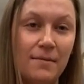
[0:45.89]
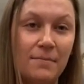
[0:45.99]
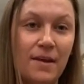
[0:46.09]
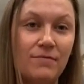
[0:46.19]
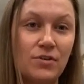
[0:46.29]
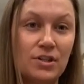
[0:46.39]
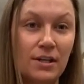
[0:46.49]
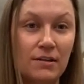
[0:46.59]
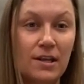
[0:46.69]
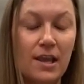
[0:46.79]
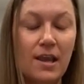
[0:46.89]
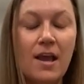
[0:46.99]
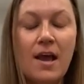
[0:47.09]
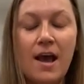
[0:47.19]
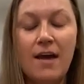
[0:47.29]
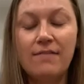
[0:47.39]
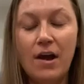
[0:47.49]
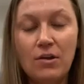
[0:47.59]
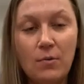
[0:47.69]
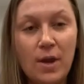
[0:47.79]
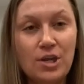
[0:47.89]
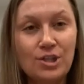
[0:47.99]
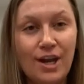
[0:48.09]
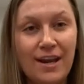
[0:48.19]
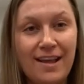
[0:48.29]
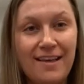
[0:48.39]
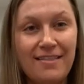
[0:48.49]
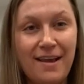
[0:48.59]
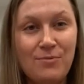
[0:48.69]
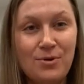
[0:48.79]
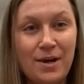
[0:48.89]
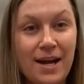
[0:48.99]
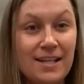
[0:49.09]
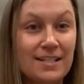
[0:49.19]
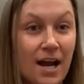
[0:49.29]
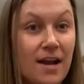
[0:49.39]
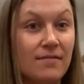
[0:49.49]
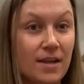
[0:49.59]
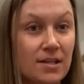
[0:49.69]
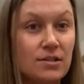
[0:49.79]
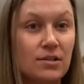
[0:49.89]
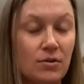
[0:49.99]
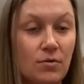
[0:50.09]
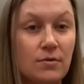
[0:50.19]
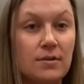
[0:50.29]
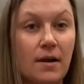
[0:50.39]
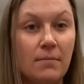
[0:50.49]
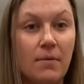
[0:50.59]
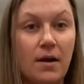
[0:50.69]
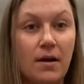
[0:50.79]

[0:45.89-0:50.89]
infertility evaluation, and then we'll kind of dive into some